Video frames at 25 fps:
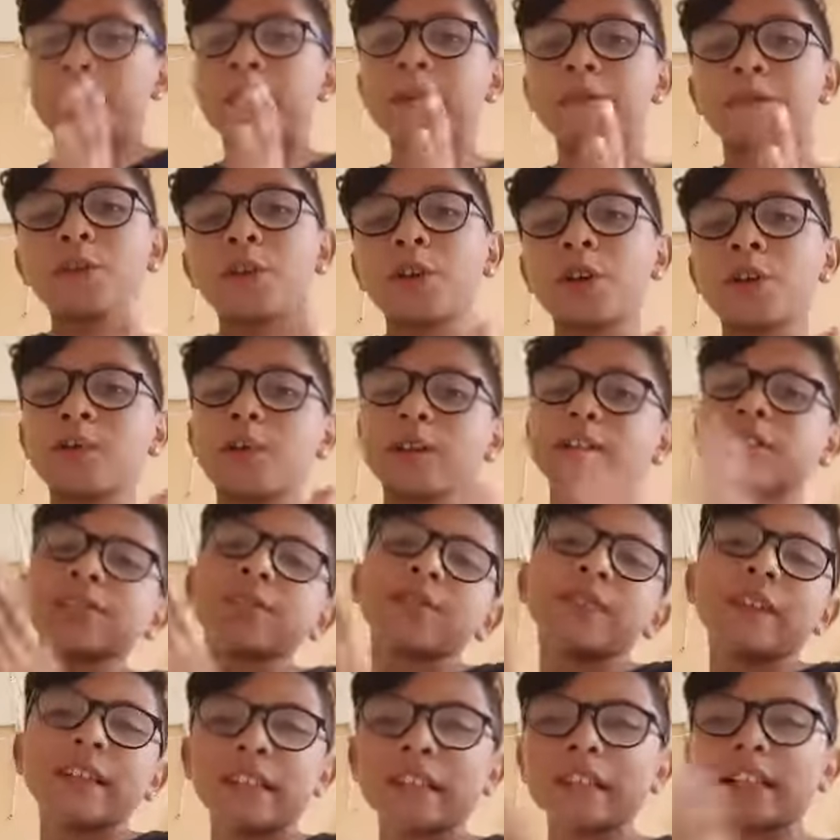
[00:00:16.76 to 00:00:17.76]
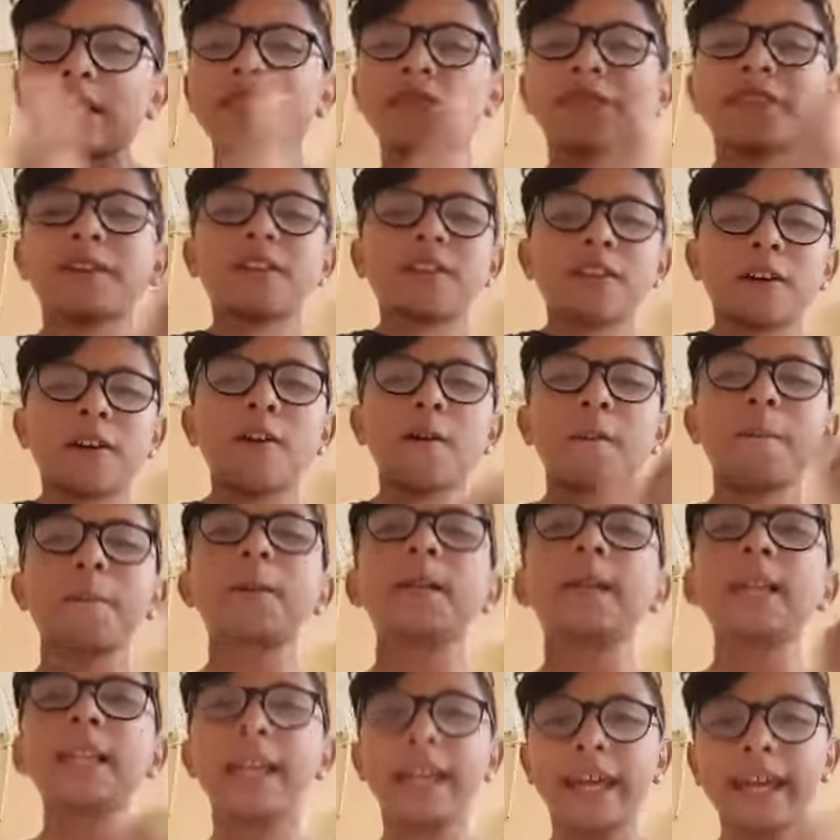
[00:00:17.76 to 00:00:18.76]
Before you watch the rest of this video,
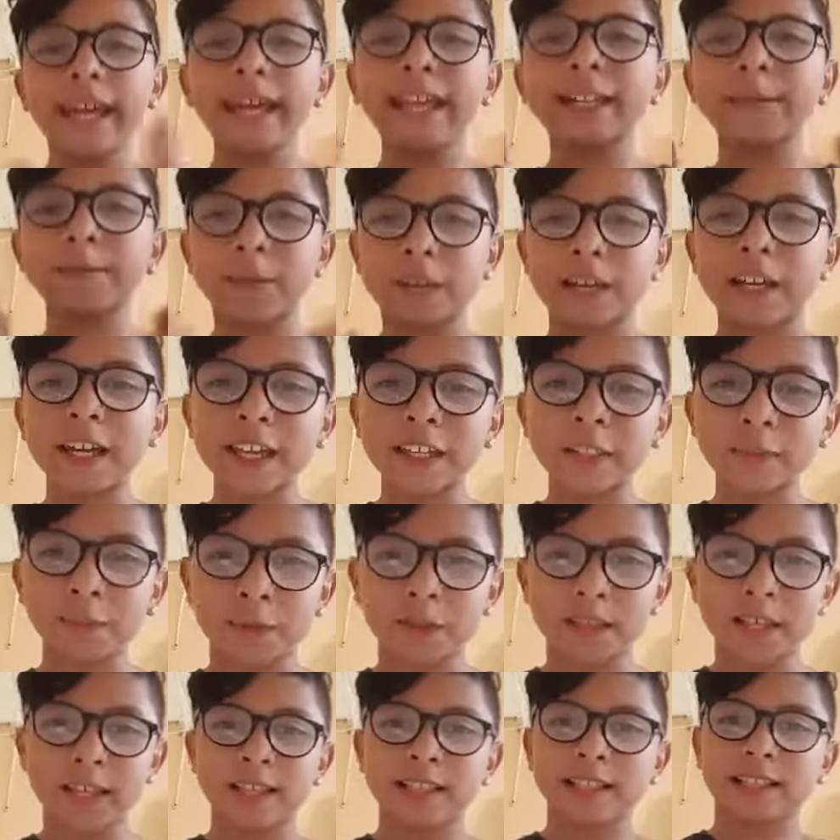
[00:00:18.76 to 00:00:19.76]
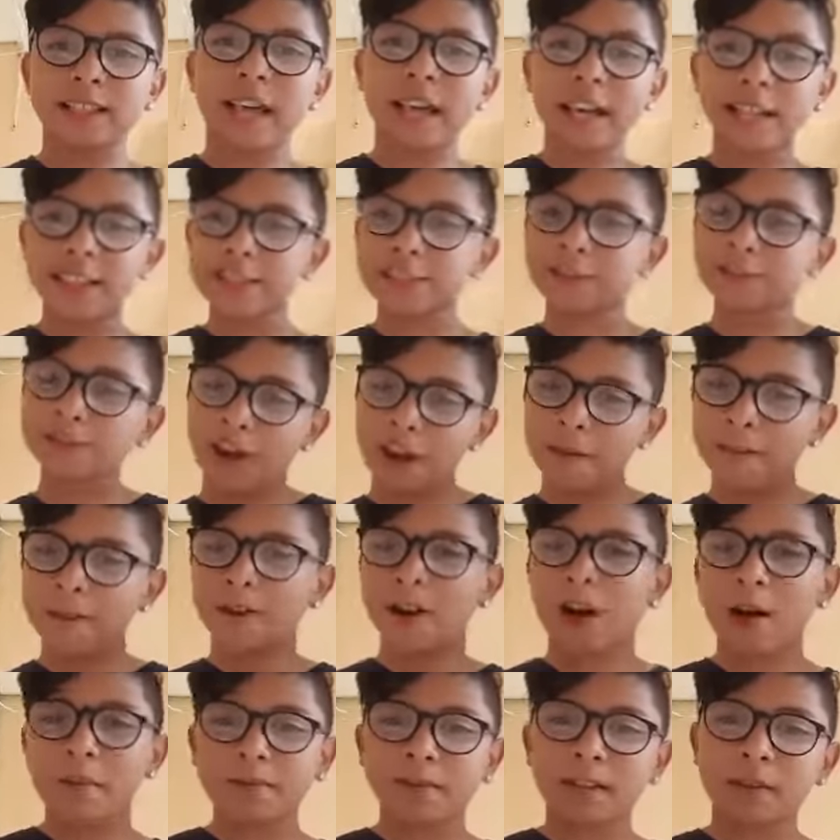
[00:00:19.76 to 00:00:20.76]
please, please, please like, subscribe,
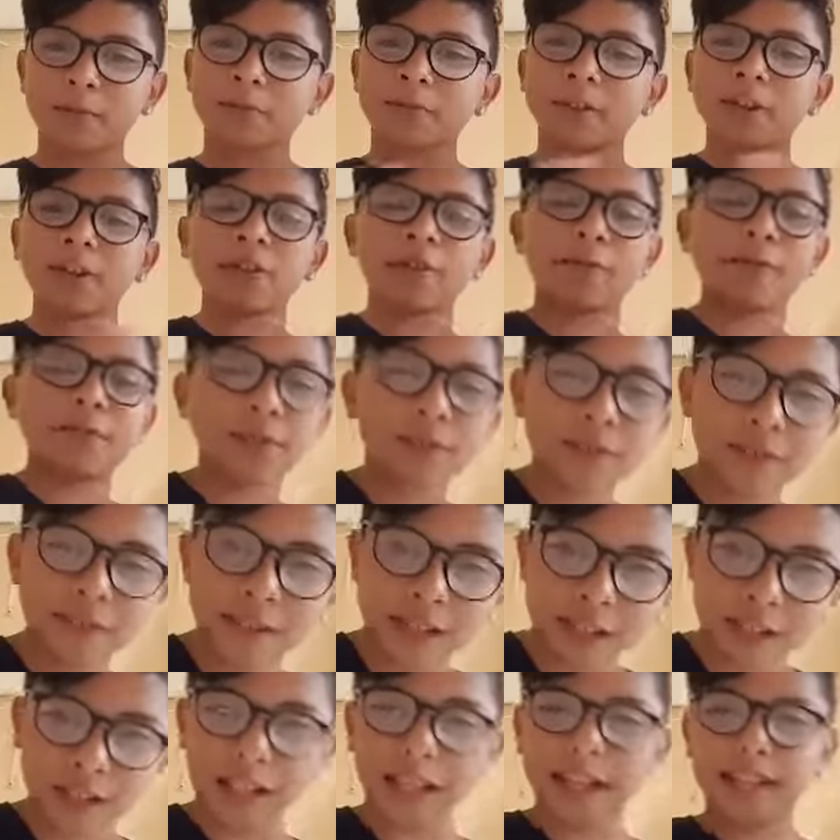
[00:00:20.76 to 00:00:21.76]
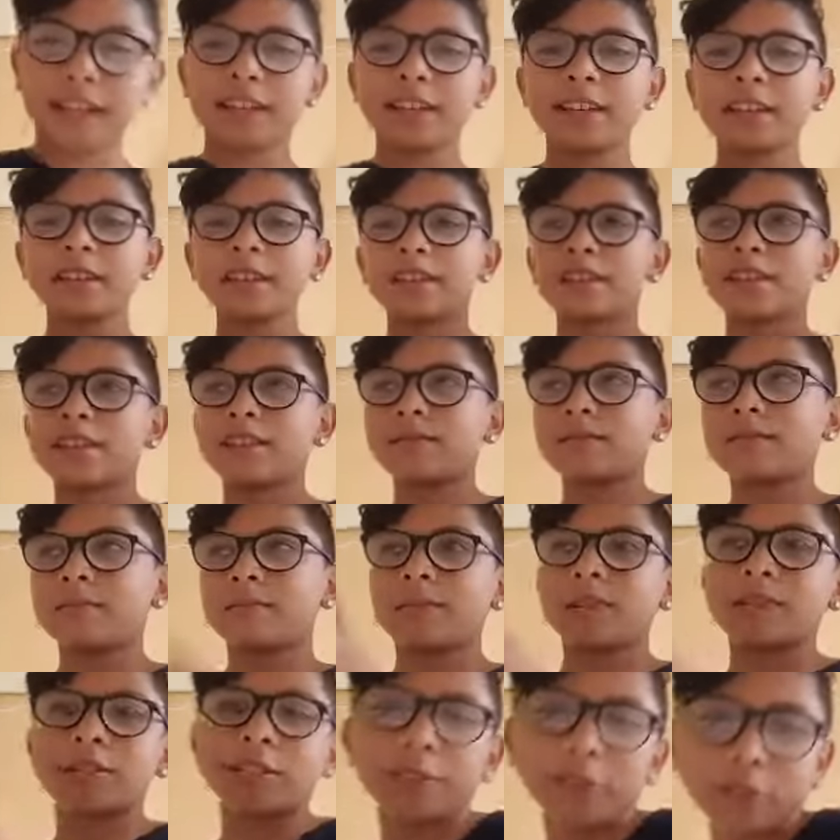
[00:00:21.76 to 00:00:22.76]
and comment down below when you are done liking,
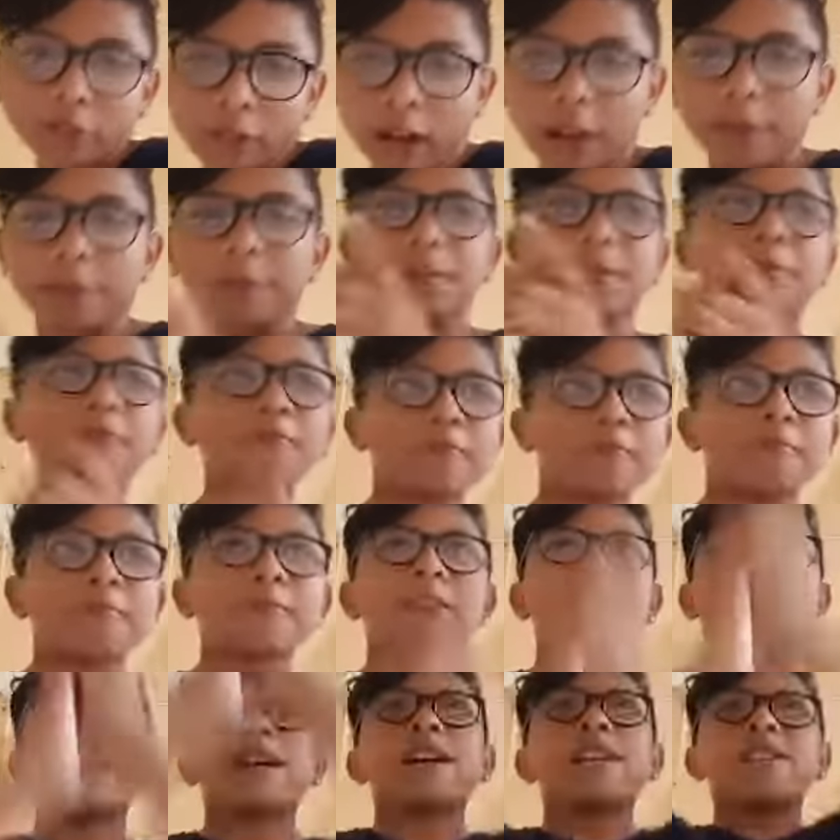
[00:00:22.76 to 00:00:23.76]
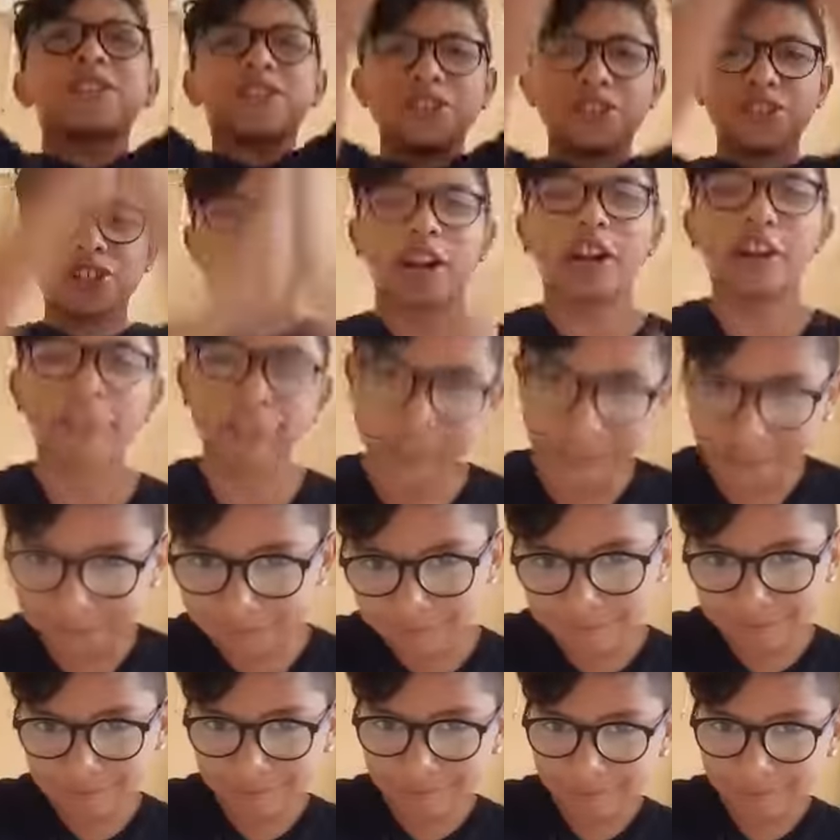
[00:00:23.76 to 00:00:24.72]
subscribing, and sharing.